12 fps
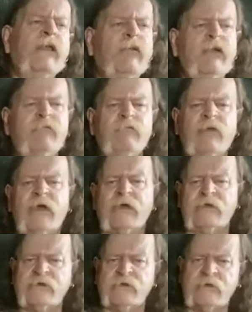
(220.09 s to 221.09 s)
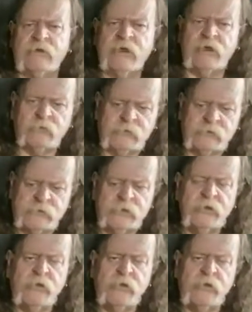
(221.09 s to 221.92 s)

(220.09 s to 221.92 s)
way back to the Celts